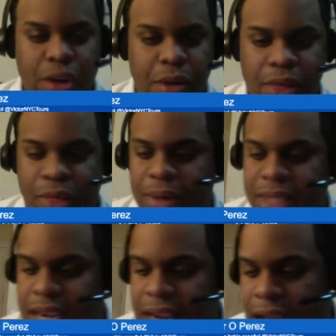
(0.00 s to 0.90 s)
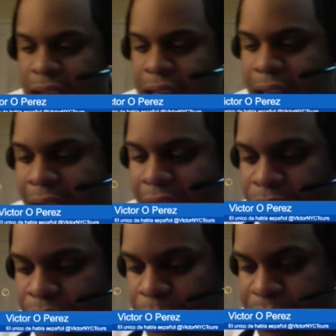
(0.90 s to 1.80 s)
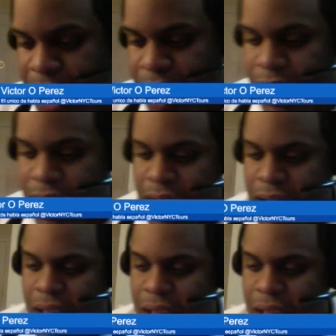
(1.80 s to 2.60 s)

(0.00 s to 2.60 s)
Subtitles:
for January 13 and 14.